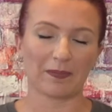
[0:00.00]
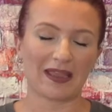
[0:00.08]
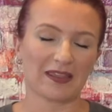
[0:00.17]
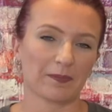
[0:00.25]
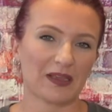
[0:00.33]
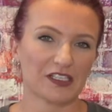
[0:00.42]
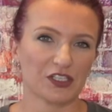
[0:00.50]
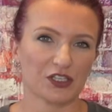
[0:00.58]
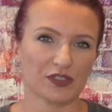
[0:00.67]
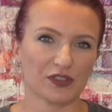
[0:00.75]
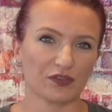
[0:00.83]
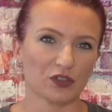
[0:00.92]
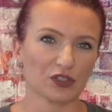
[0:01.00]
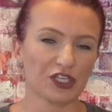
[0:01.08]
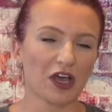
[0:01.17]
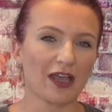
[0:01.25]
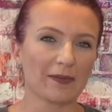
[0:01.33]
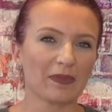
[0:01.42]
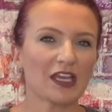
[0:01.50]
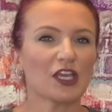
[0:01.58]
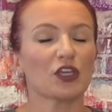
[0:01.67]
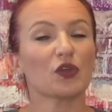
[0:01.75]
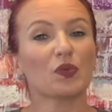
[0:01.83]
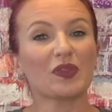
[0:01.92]
make the best use of your time.
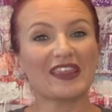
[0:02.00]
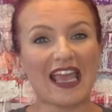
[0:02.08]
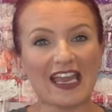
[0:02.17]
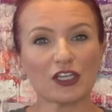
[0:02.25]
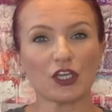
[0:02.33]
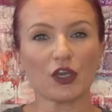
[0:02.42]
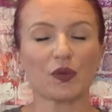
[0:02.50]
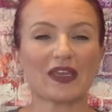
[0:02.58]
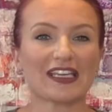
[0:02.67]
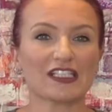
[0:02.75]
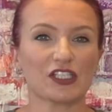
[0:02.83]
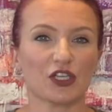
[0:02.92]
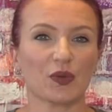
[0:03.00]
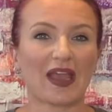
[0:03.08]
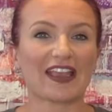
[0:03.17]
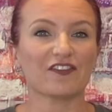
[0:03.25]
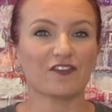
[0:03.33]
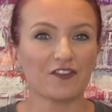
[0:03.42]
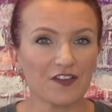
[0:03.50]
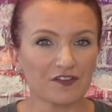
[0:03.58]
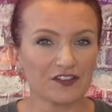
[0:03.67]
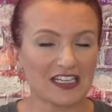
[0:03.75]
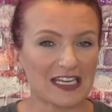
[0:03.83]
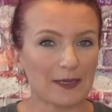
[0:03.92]
You then go into a
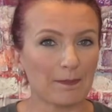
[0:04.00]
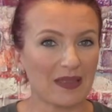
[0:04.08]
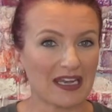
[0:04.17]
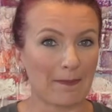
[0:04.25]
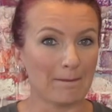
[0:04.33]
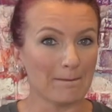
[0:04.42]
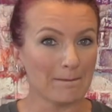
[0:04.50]
15 minutes